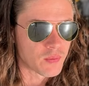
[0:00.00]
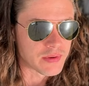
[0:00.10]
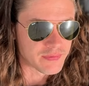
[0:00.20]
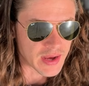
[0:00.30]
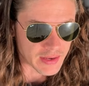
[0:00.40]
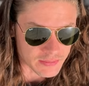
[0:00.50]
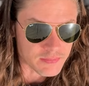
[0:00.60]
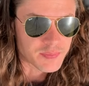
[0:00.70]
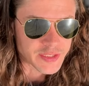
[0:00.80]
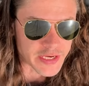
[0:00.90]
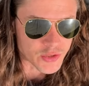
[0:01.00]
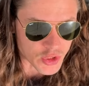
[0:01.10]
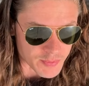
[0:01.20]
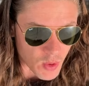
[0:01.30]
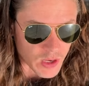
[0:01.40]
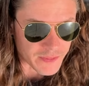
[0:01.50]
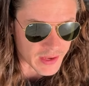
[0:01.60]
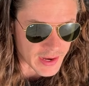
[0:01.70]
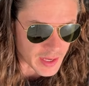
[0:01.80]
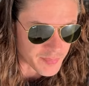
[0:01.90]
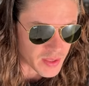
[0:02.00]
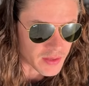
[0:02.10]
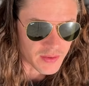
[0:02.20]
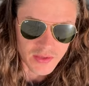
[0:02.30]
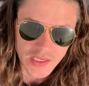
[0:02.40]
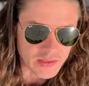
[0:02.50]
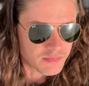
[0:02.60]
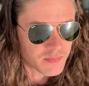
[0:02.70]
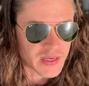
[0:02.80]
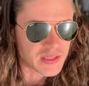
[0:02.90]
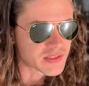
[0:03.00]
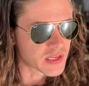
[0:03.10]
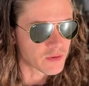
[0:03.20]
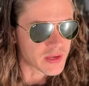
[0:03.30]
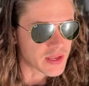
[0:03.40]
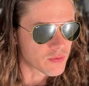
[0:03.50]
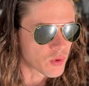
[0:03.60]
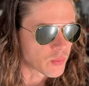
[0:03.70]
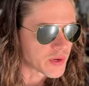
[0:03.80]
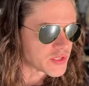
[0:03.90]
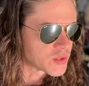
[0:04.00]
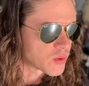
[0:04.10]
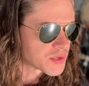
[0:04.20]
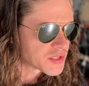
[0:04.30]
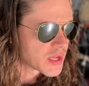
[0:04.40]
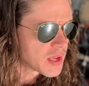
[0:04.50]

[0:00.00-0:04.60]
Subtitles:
We've got potential smoke in the cockpit. And he immediately said, okay, the runway's yours.